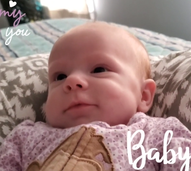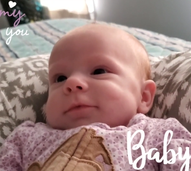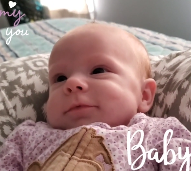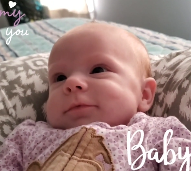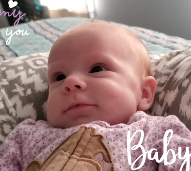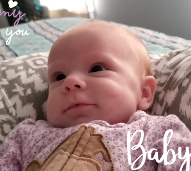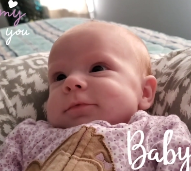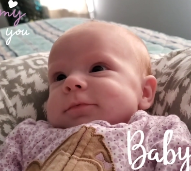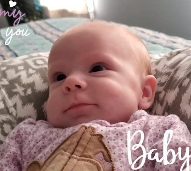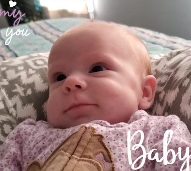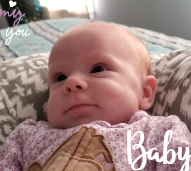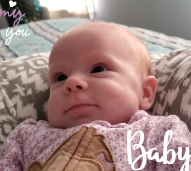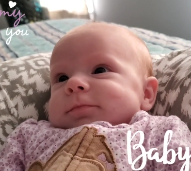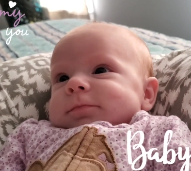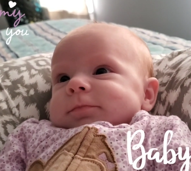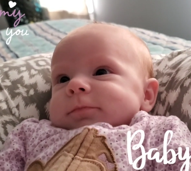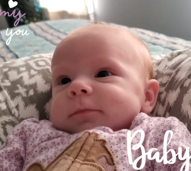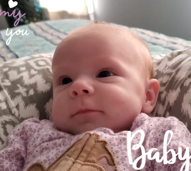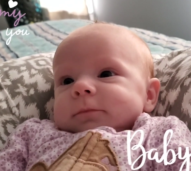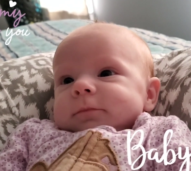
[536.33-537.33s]

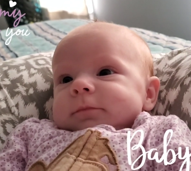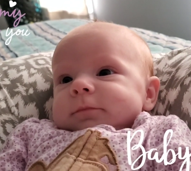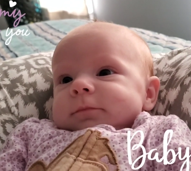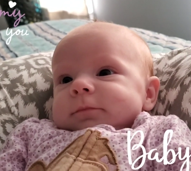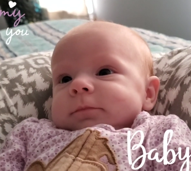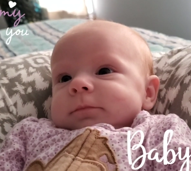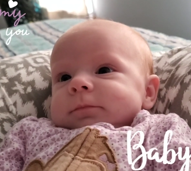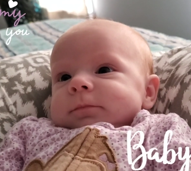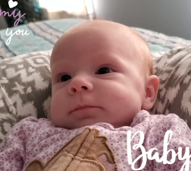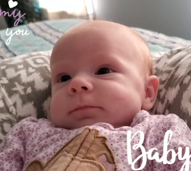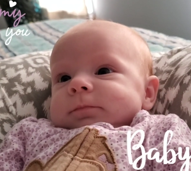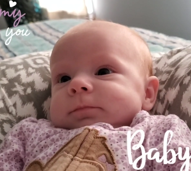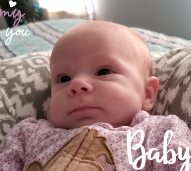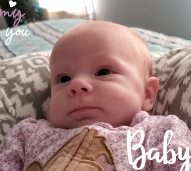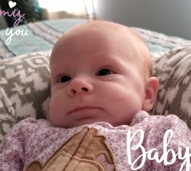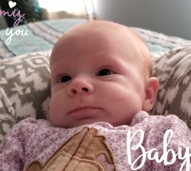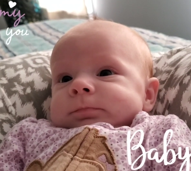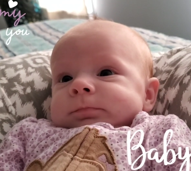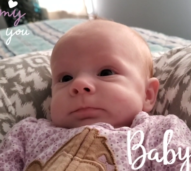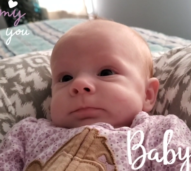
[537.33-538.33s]

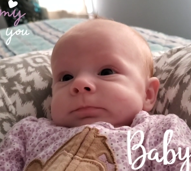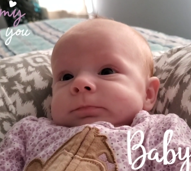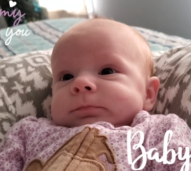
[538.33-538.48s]
(silence)